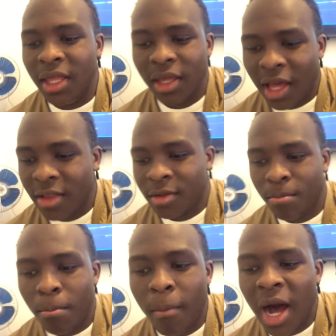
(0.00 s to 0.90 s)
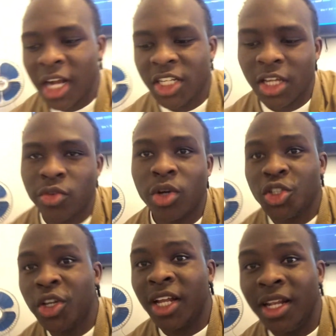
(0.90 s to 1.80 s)
as much as what you
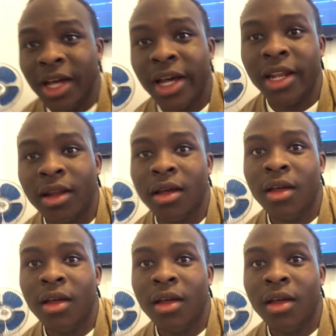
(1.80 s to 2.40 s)
can learn